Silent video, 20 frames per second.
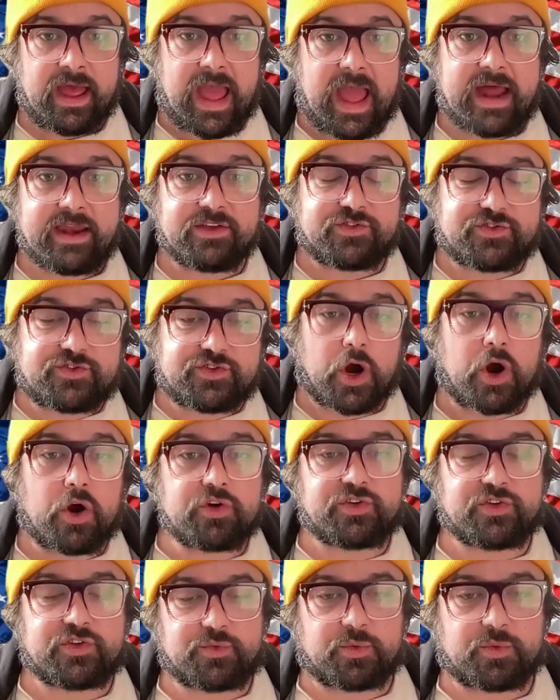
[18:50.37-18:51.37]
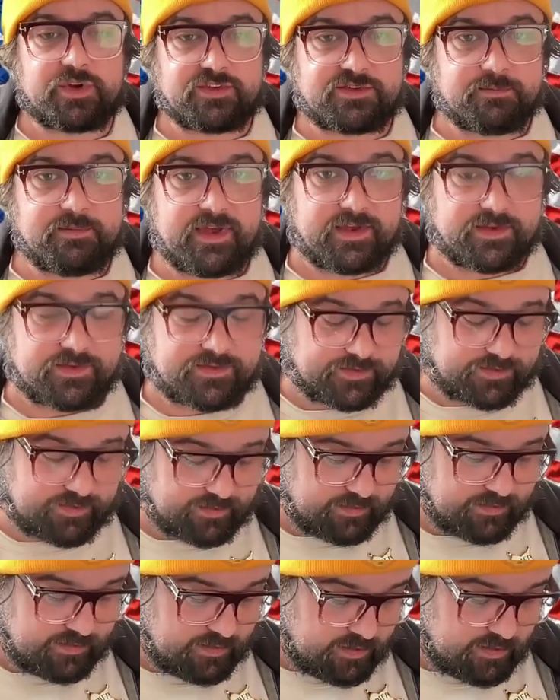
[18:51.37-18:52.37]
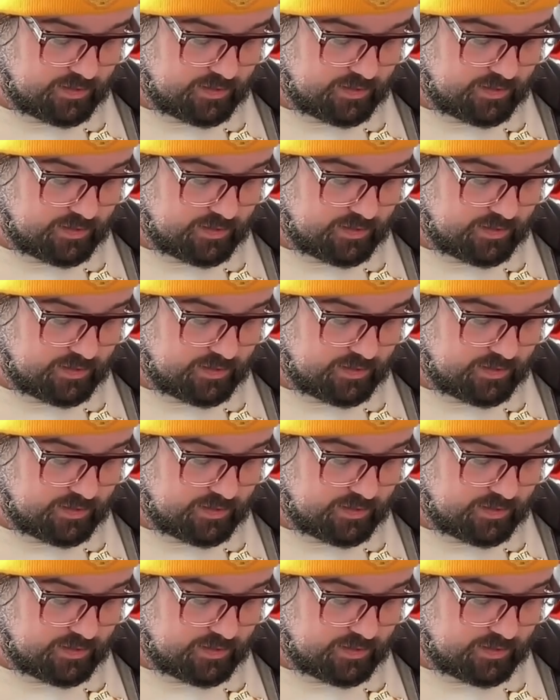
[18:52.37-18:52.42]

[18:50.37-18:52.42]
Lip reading: and his charges were dismissed.